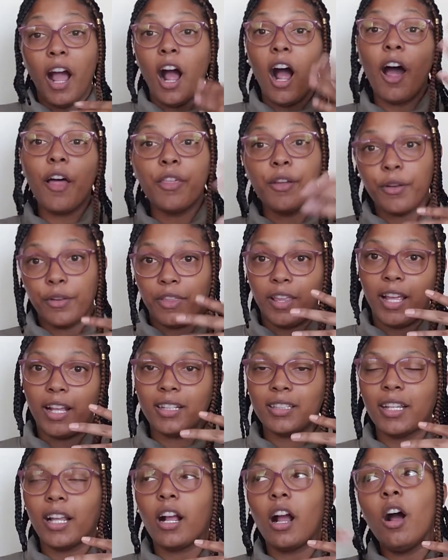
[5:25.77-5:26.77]
other
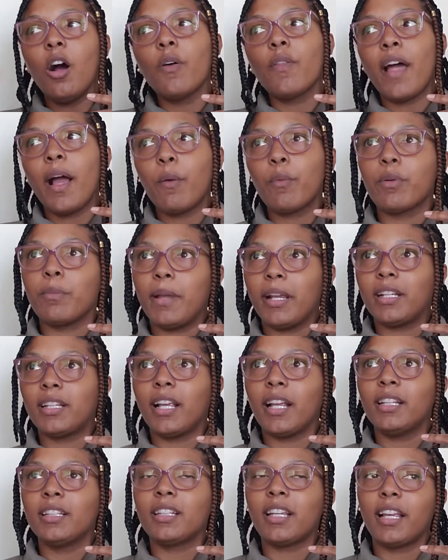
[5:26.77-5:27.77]
things like, oh, that would make
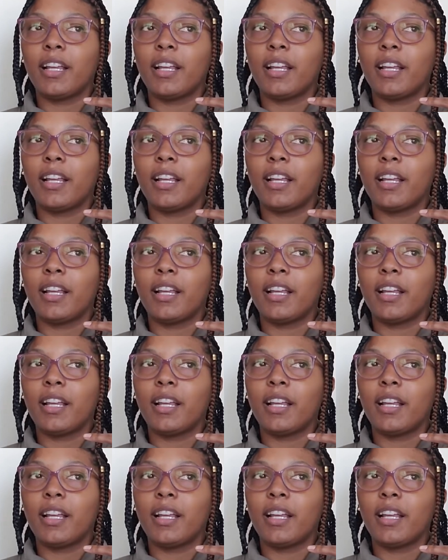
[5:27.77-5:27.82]
sense.